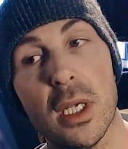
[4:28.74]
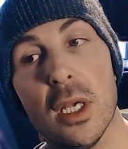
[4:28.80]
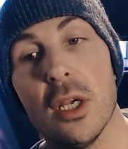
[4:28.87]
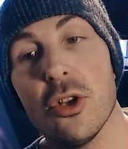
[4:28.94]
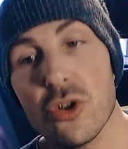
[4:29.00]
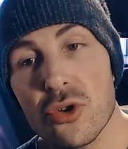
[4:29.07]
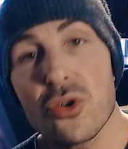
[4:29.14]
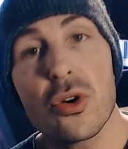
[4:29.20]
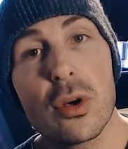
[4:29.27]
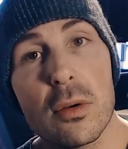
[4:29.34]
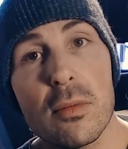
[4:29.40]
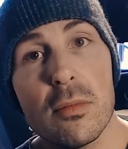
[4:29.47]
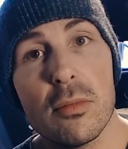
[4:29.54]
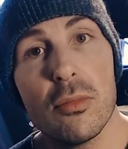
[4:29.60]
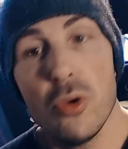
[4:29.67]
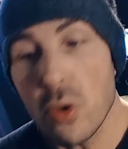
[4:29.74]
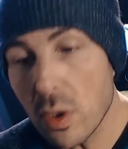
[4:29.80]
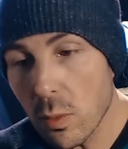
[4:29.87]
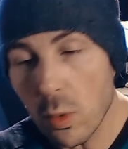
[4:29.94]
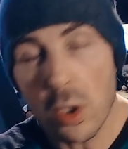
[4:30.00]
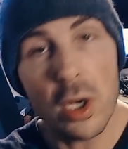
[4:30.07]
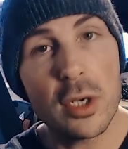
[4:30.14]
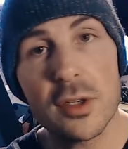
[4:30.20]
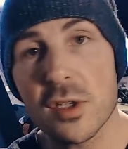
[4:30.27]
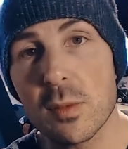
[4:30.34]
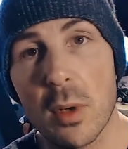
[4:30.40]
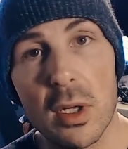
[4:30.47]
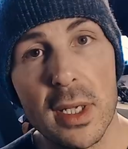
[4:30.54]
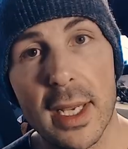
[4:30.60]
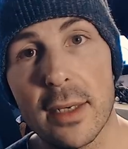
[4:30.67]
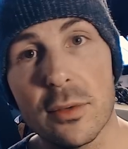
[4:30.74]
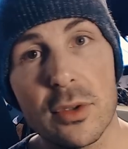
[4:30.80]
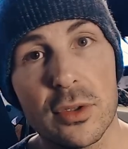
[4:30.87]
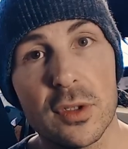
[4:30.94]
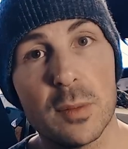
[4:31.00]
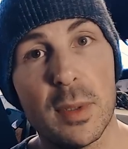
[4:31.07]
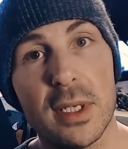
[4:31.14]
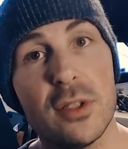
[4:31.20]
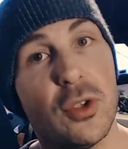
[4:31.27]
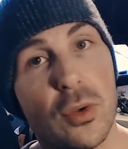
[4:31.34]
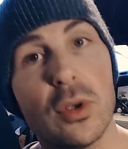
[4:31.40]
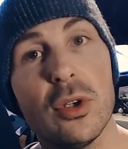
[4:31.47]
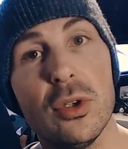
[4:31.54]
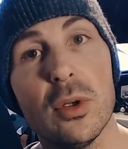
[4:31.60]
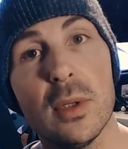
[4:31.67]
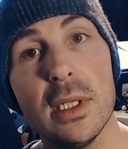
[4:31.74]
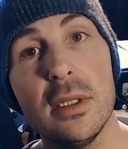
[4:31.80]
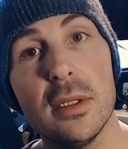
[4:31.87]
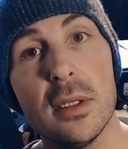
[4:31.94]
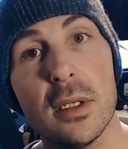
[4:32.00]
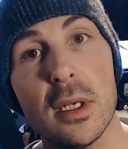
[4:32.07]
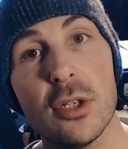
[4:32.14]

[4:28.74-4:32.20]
Sure, you can work on a small counter space. You can do it.